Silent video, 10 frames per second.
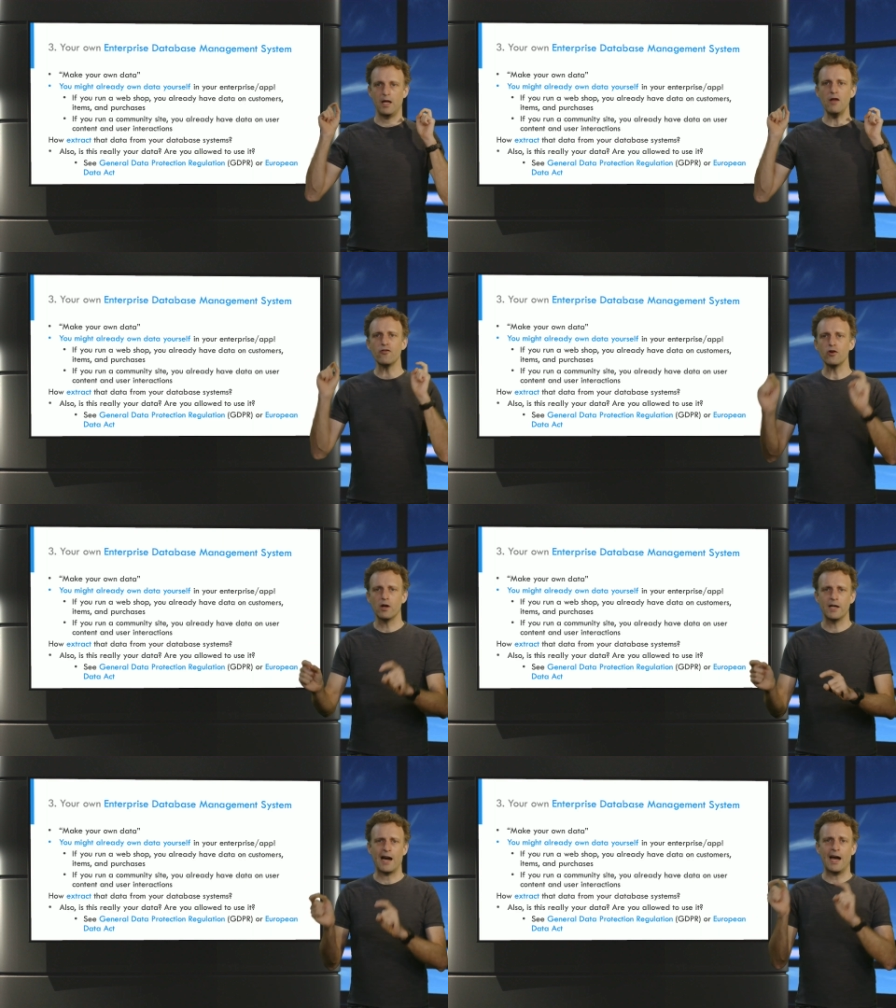If
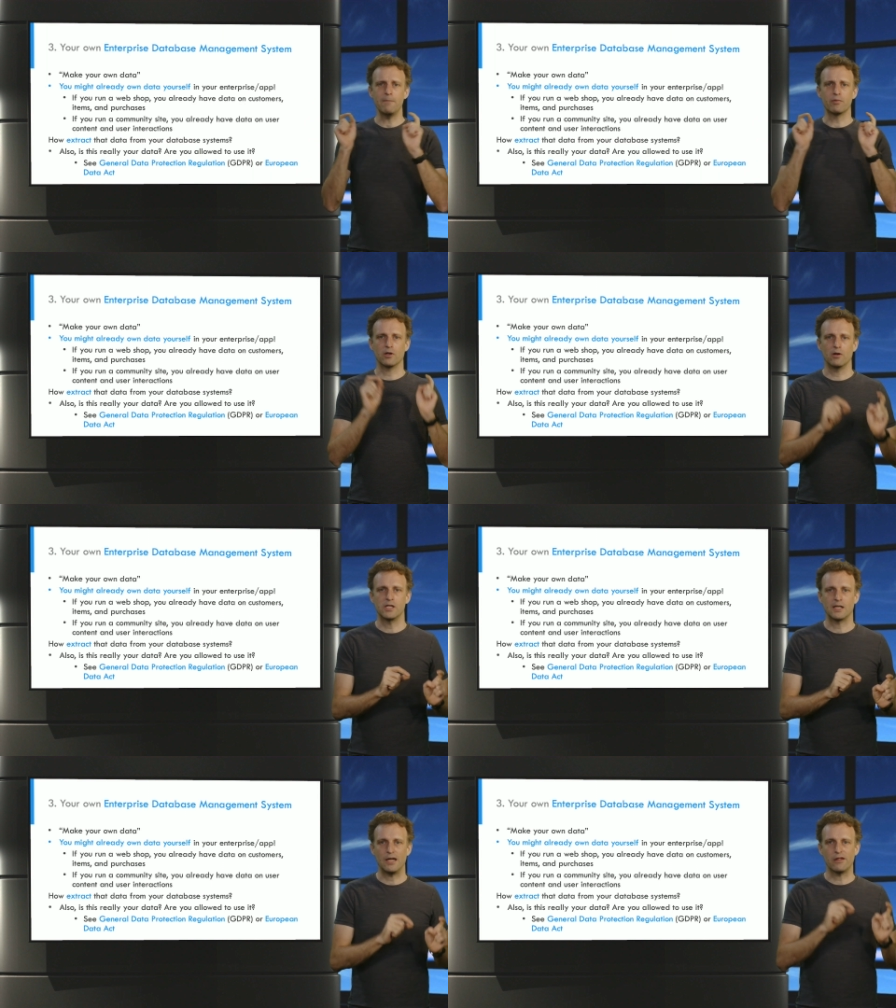your AI
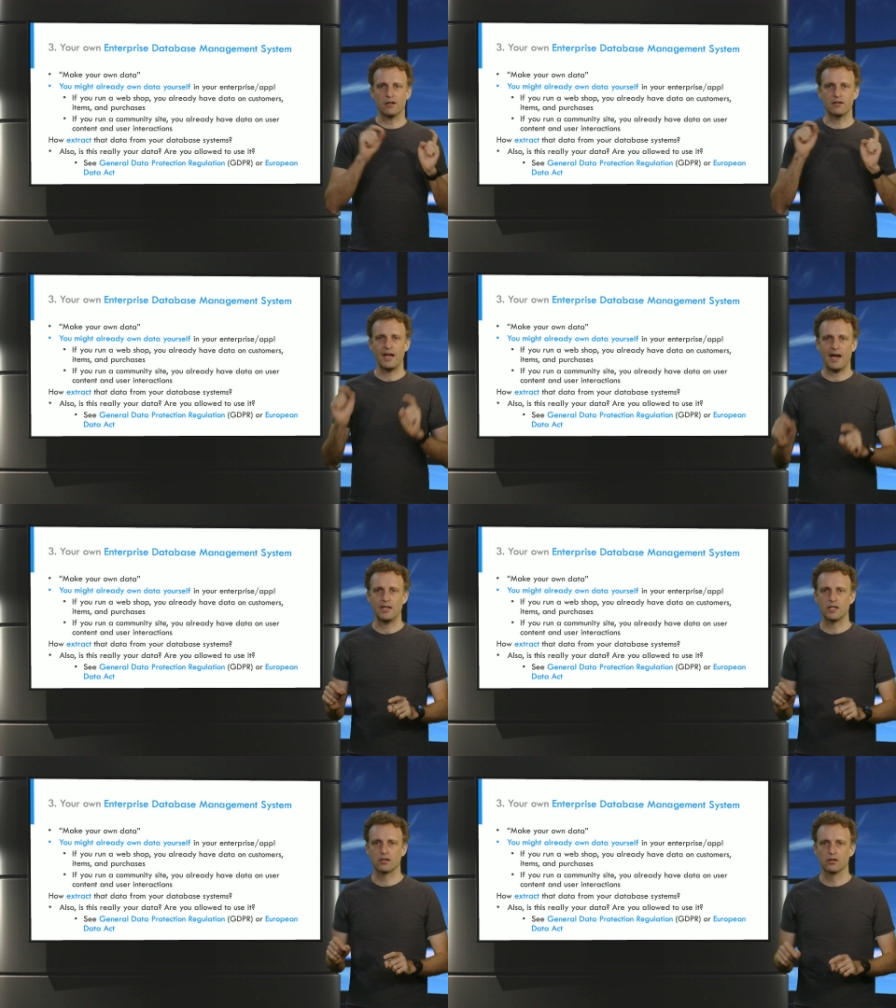project is
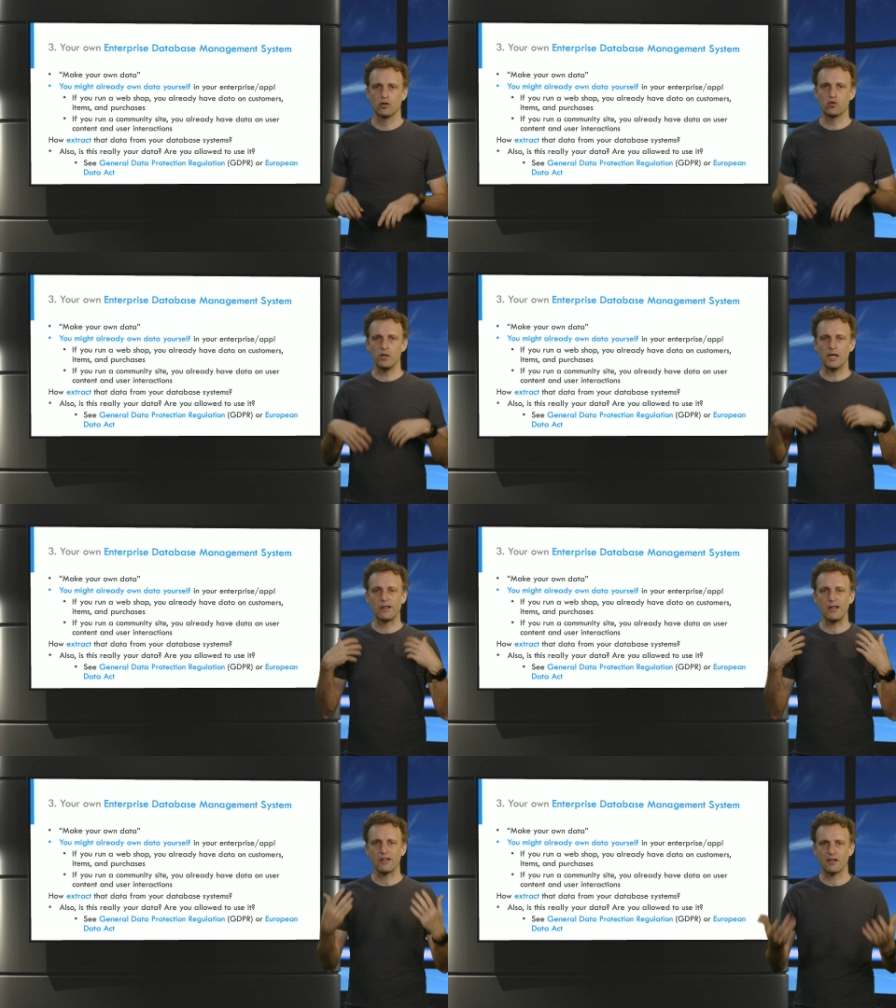attached to an
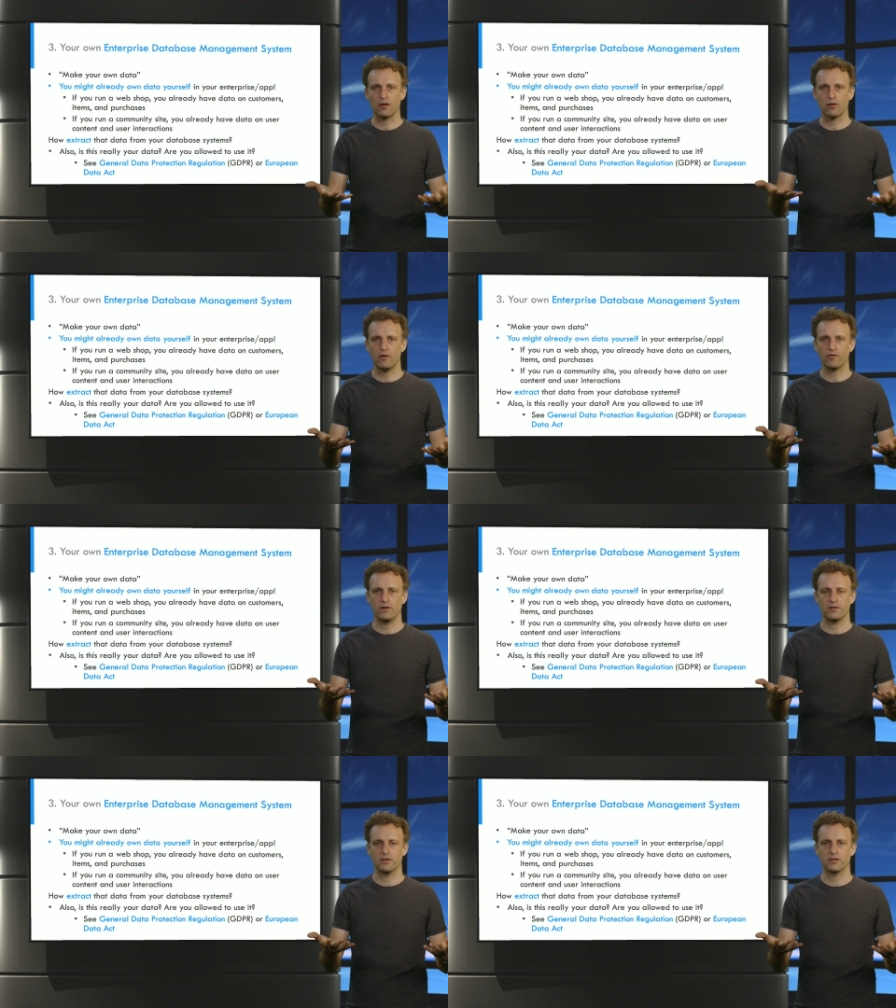existing
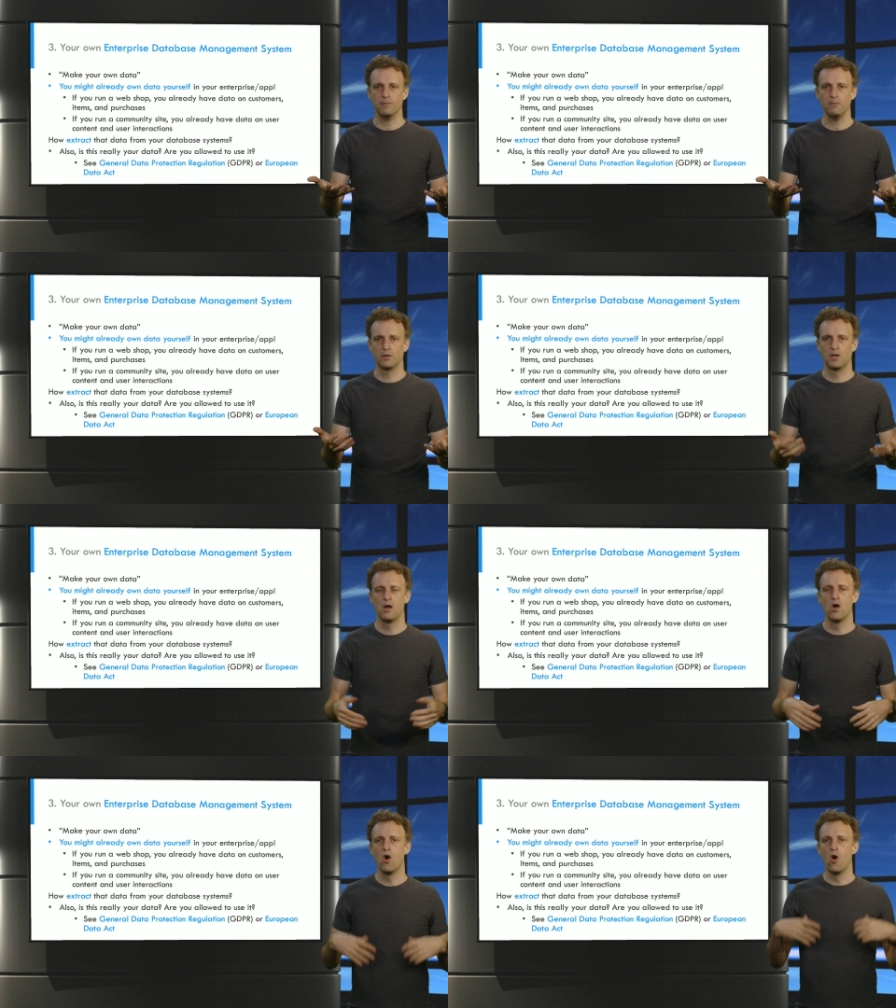software system
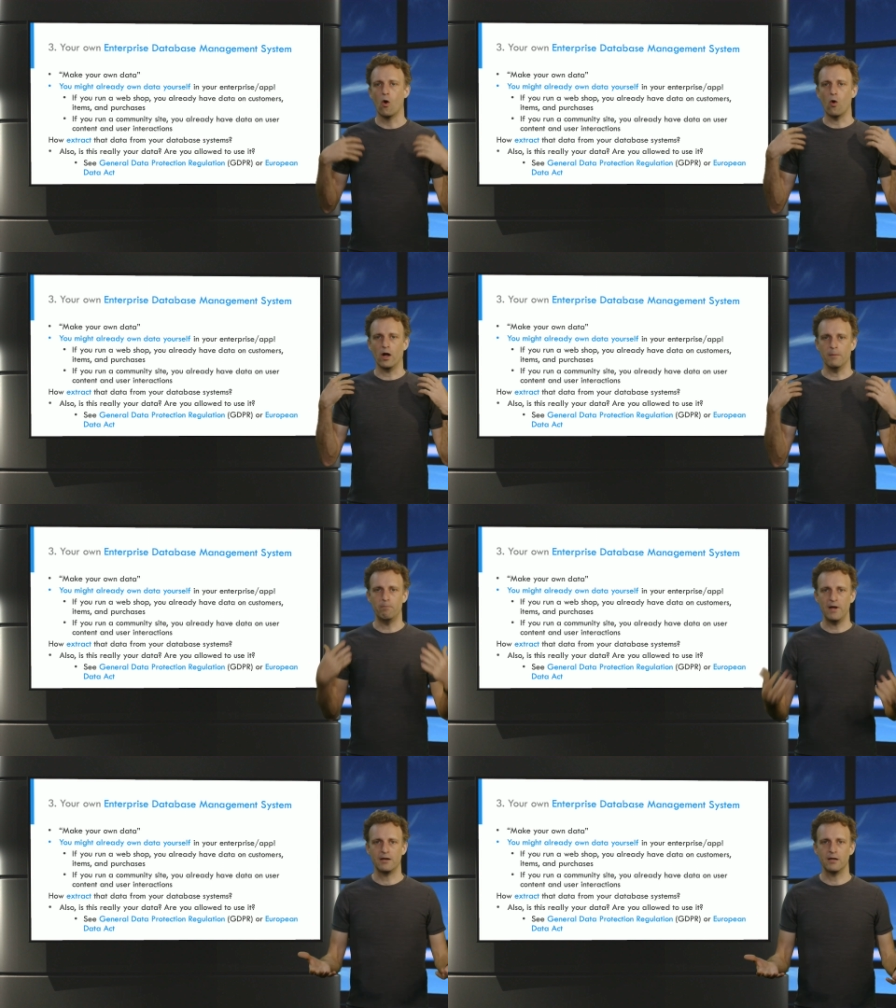or
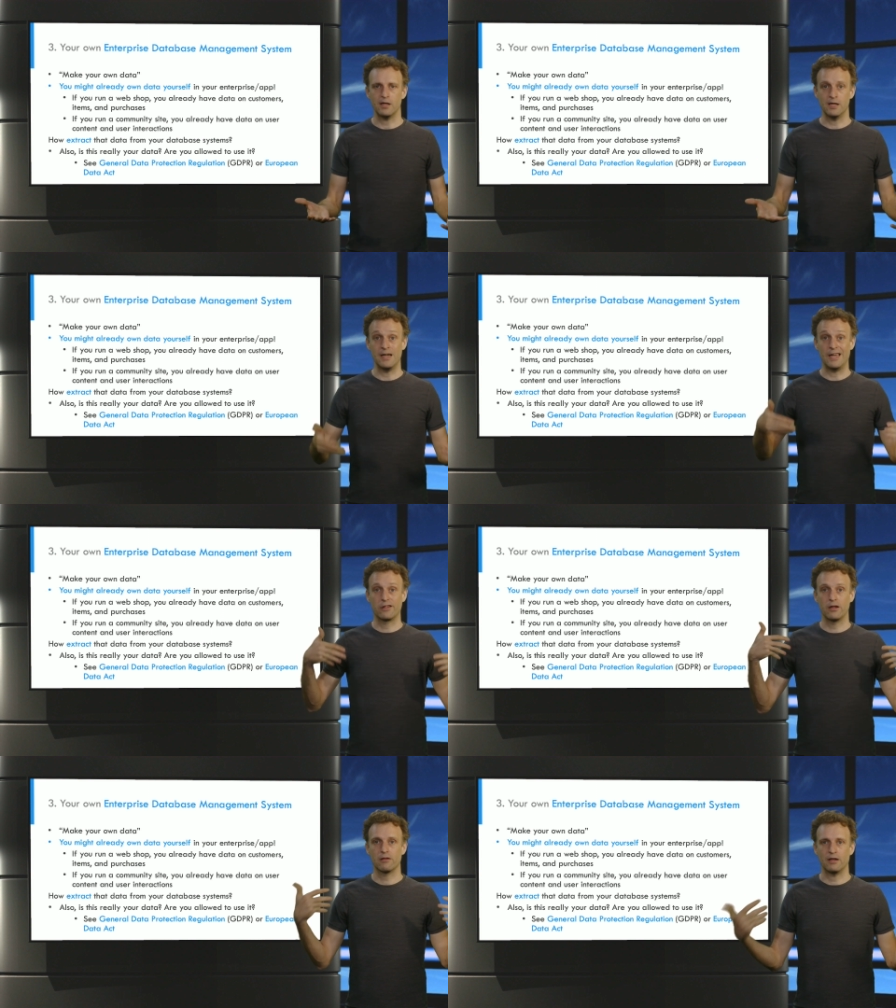embedded in an
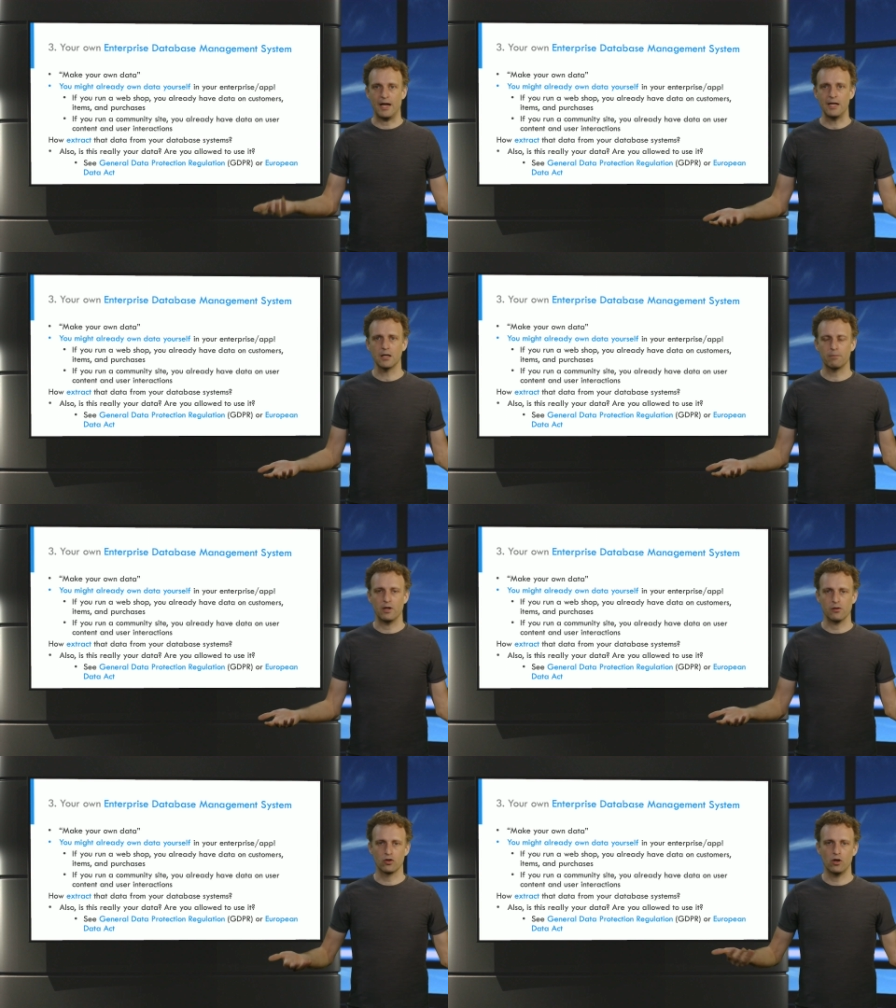existing
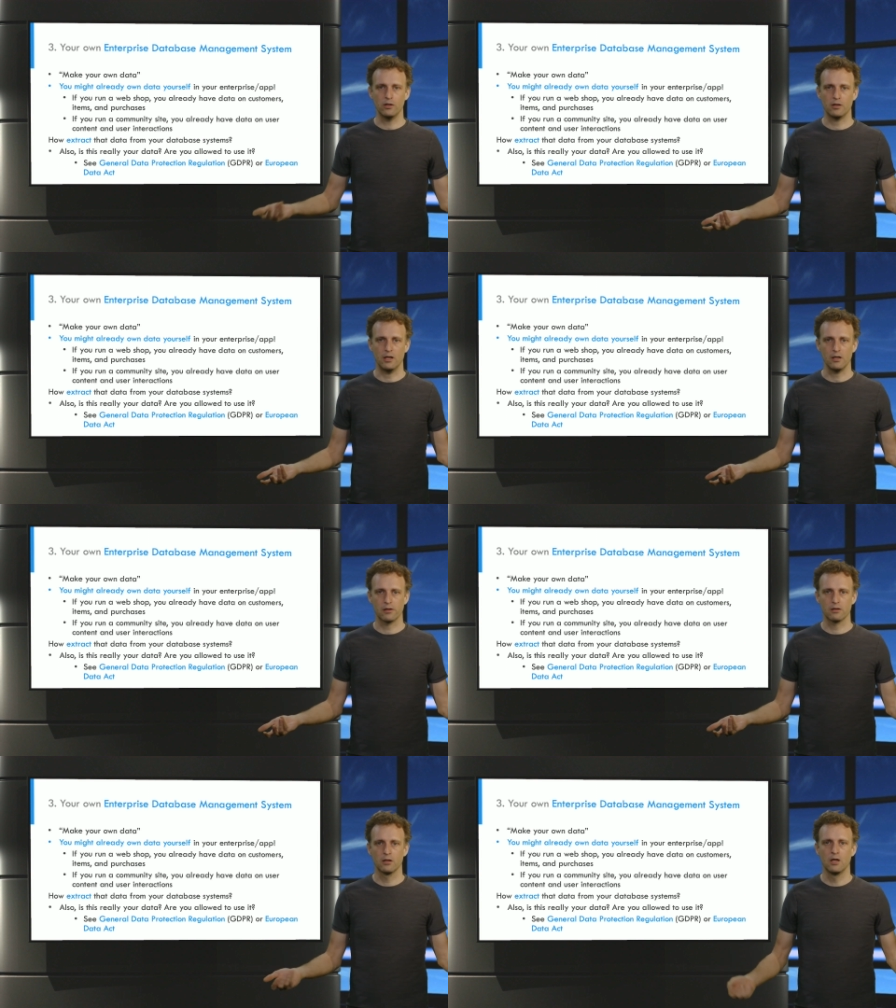enterprise
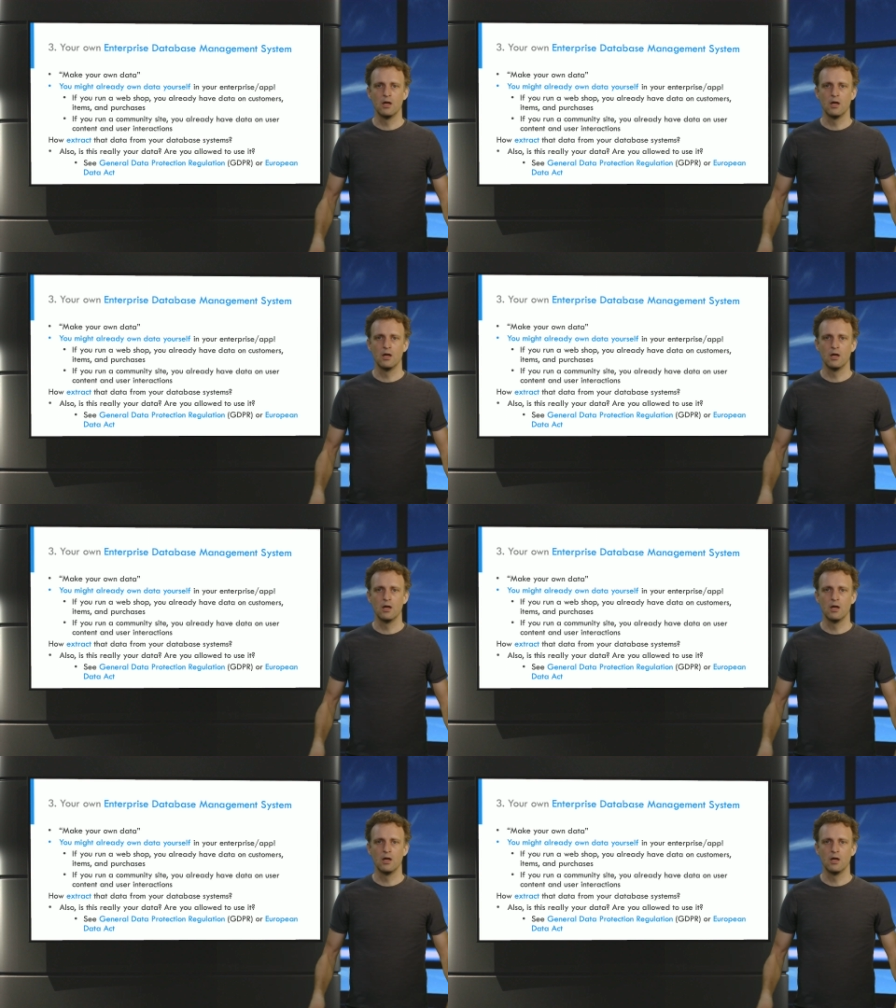context,